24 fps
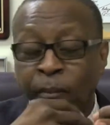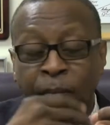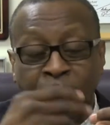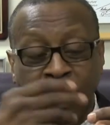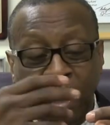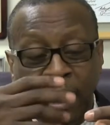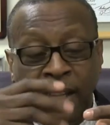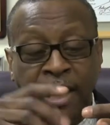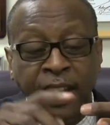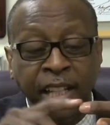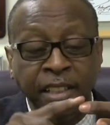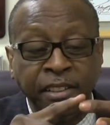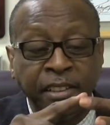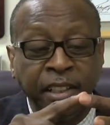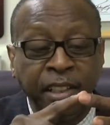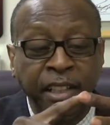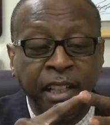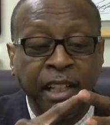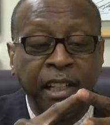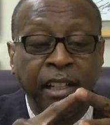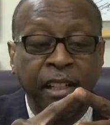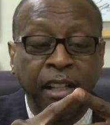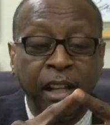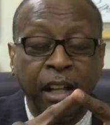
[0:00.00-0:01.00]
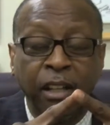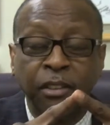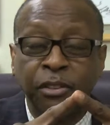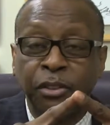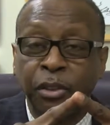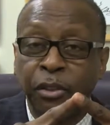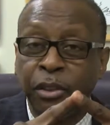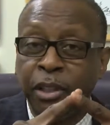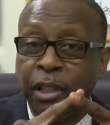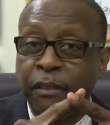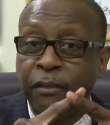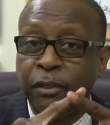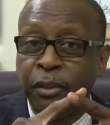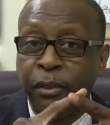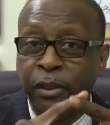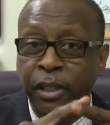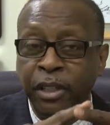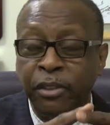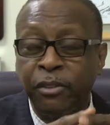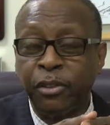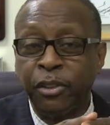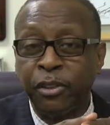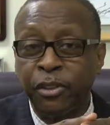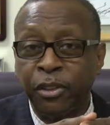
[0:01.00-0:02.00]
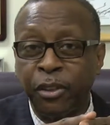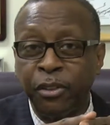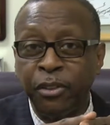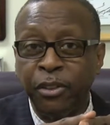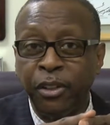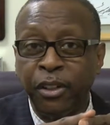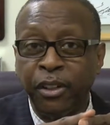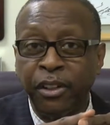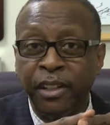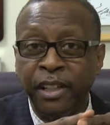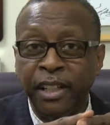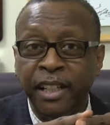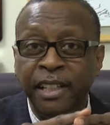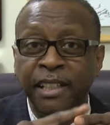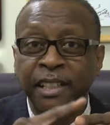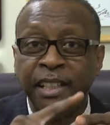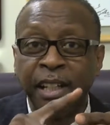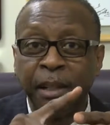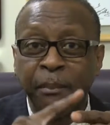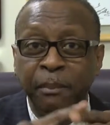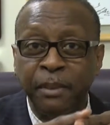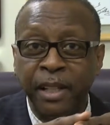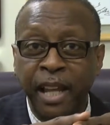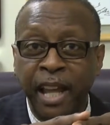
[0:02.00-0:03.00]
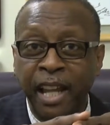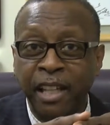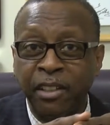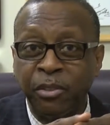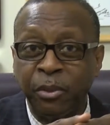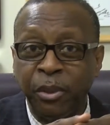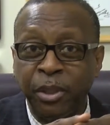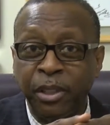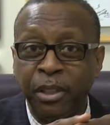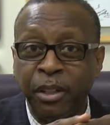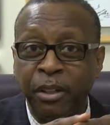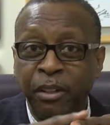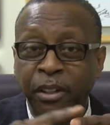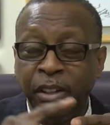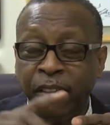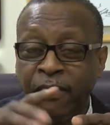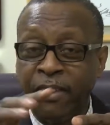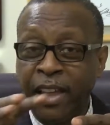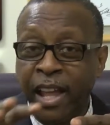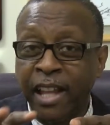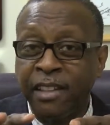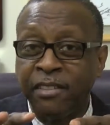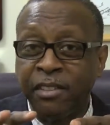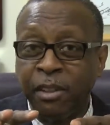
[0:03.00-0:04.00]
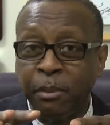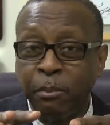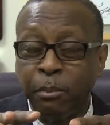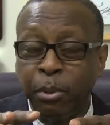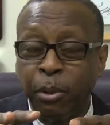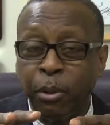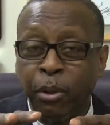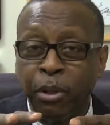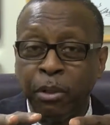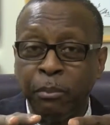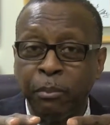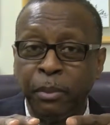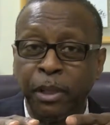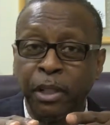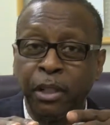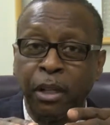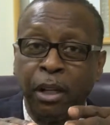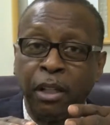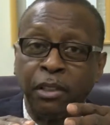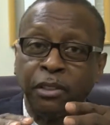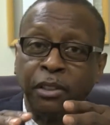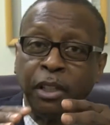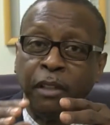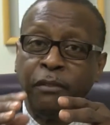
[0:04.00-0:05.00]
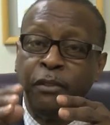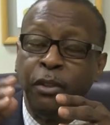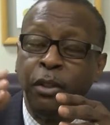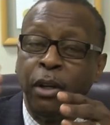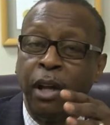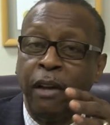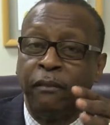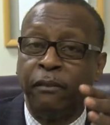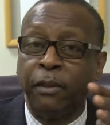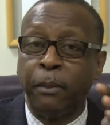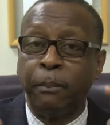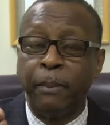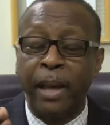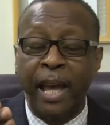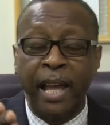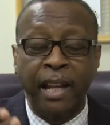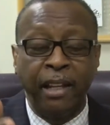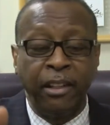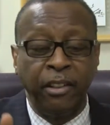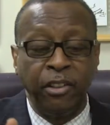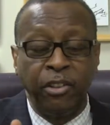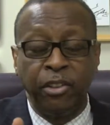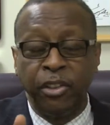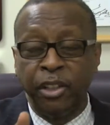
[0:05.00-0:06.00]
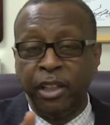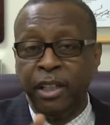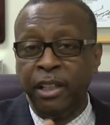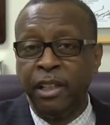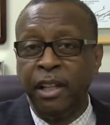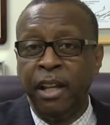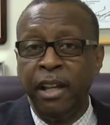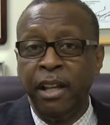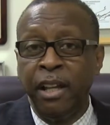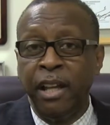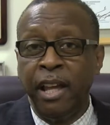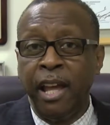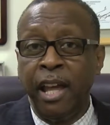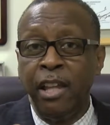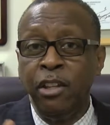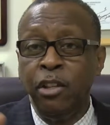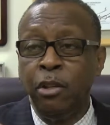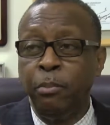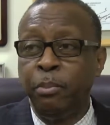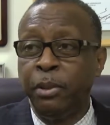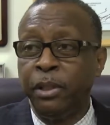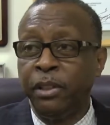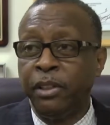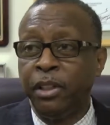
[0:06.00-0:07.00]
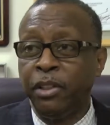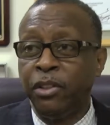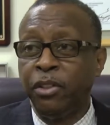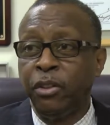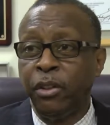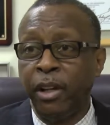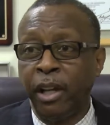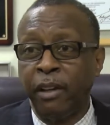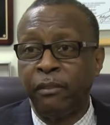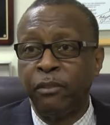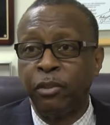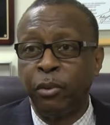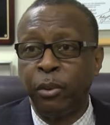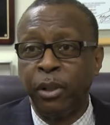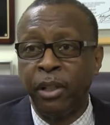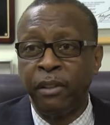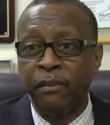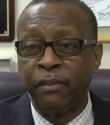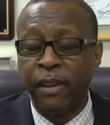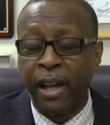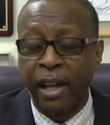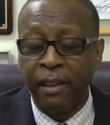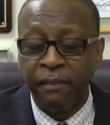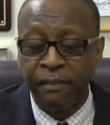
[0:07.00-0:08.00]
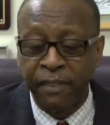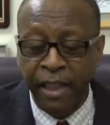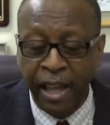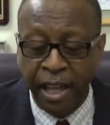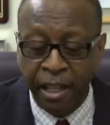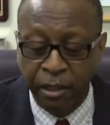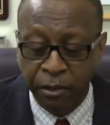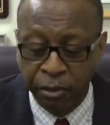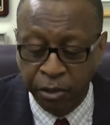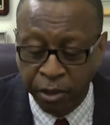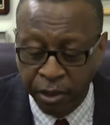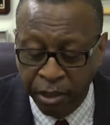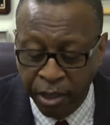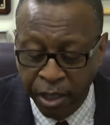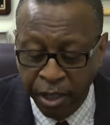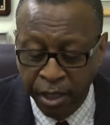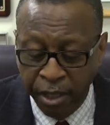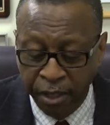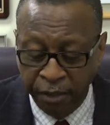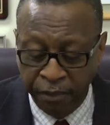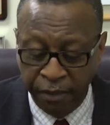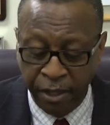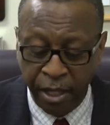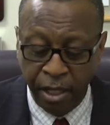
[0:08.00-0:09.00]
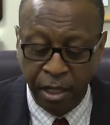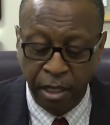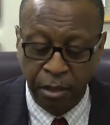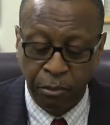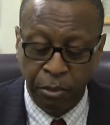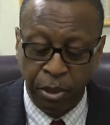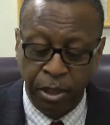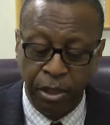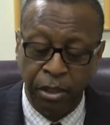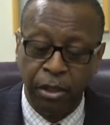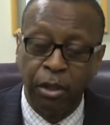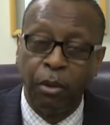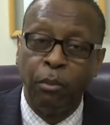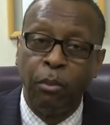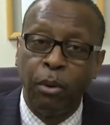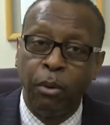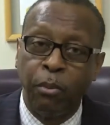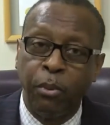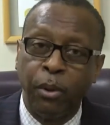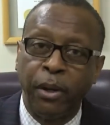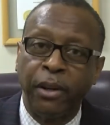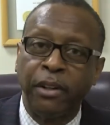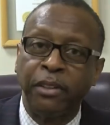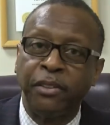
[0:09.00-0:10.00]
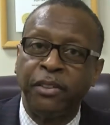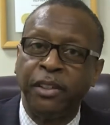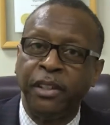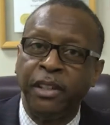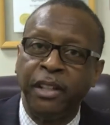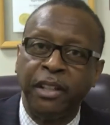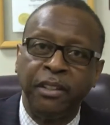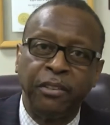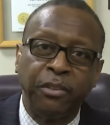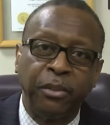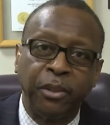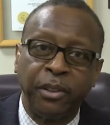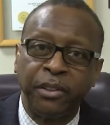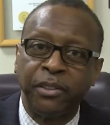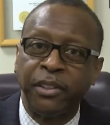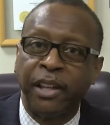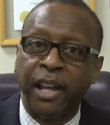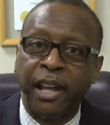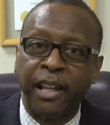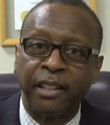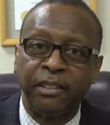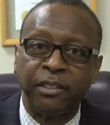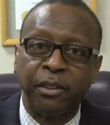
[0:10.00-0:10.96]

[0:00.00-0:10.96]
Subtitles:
It incidentally also gives you interest on your income tax return, and that's important because if you have a balance sheet and you put that you have $25,000, they're going to want to know, well, where's the interest at?